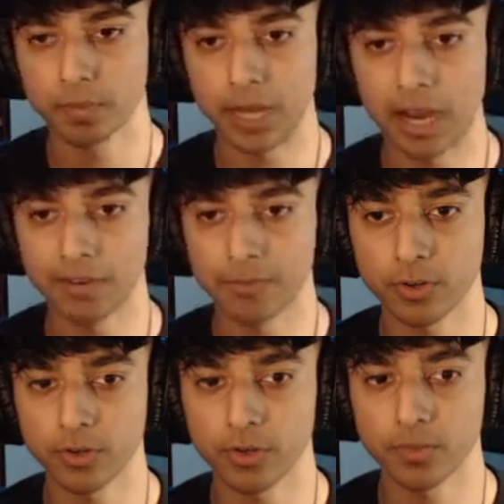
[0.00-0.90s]

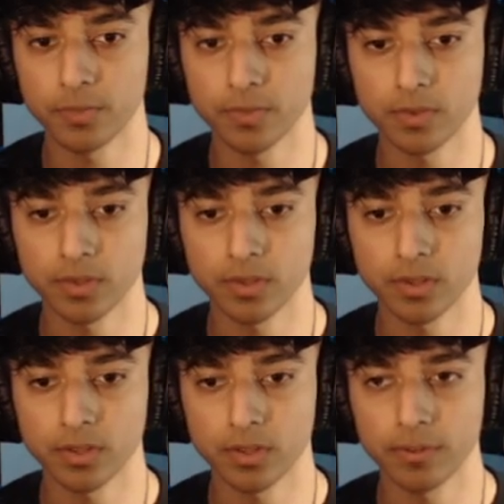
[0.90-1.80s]
Bathroom.
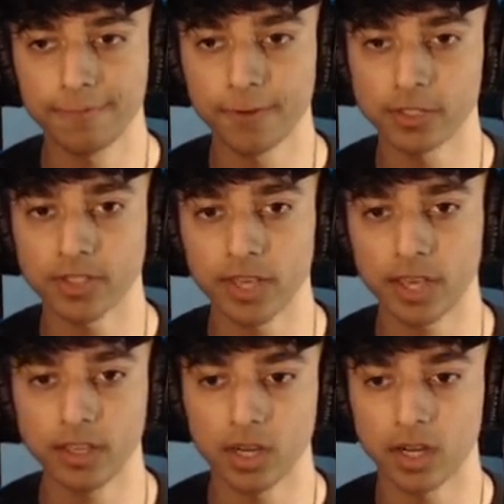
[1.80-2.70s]
First
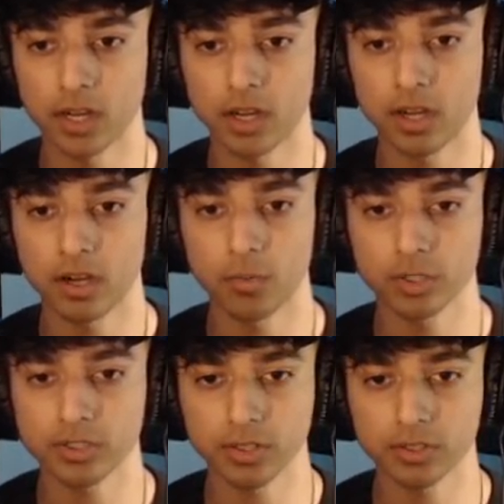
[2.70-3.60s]
aid.
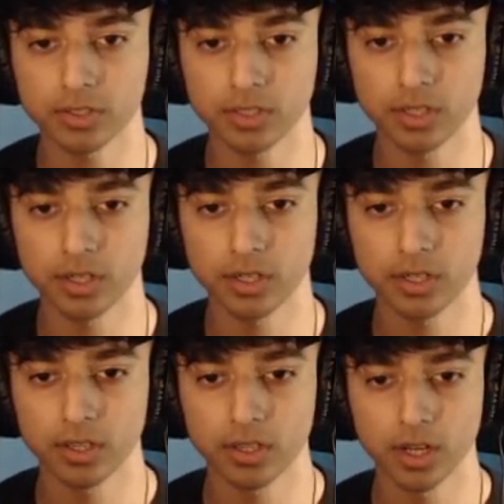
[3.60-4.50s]
What else is in here?
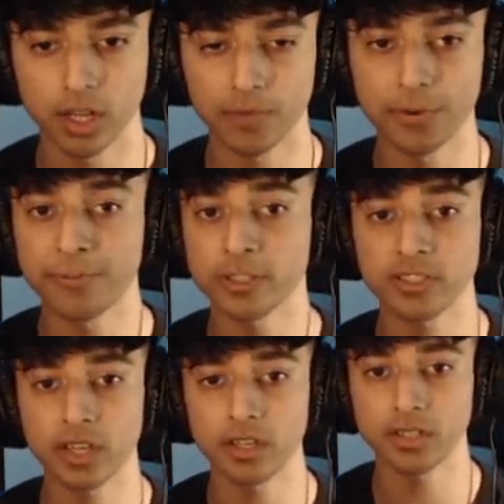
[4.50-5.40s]
Another first
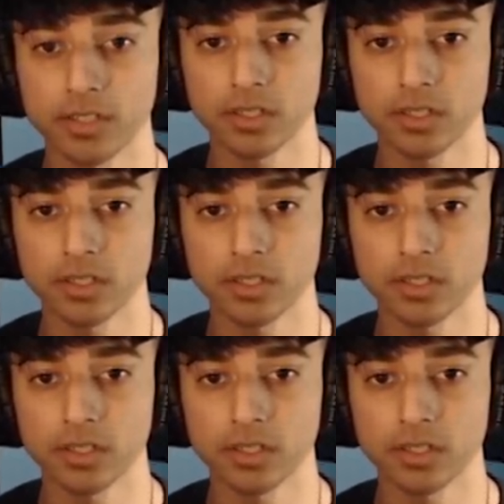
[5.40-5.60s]
aid?